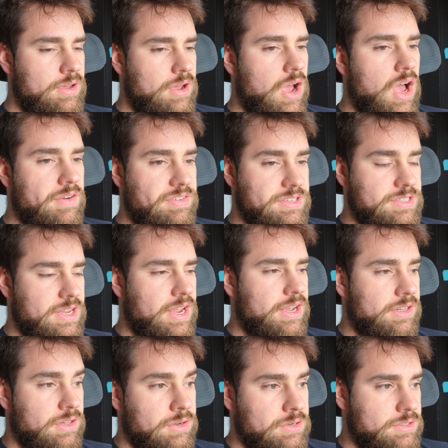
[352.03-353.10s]
Obviously, I
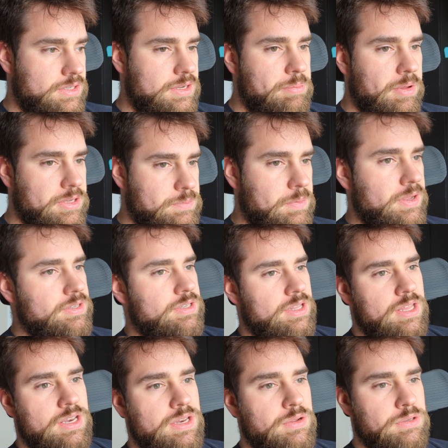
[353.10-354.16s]
could learn C++ and
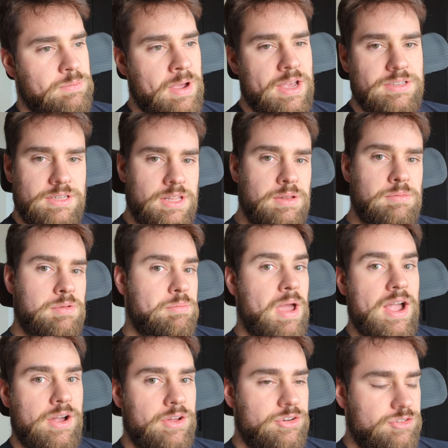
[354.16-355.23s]
then use mass and then be
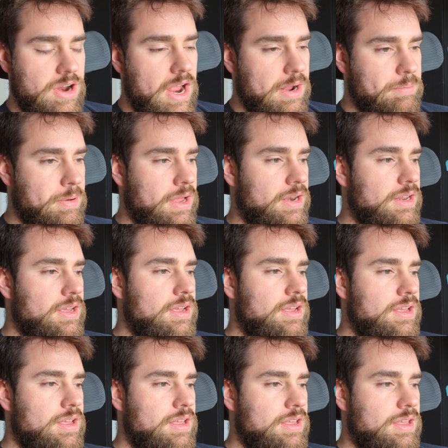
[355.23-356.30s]
back on track, but
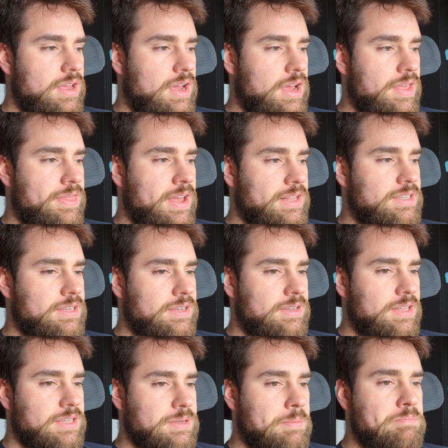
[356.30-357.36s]
that's
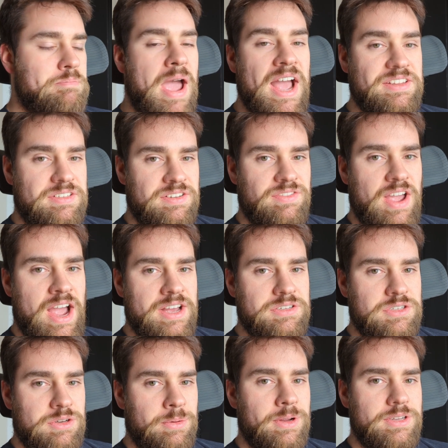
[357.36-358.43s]
a massive
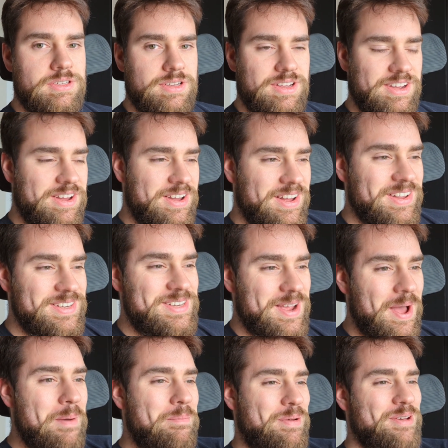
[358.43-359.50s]
asterisk on
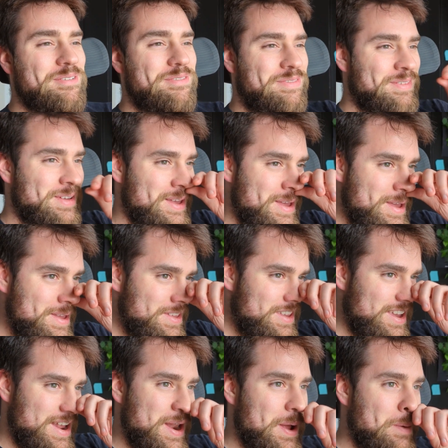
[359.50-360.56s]
top of,
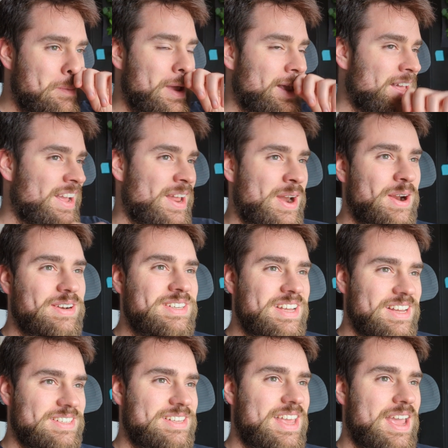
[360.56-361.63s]
making an
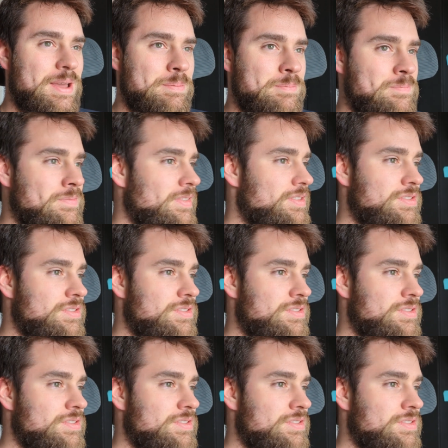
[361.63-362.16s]
RTS game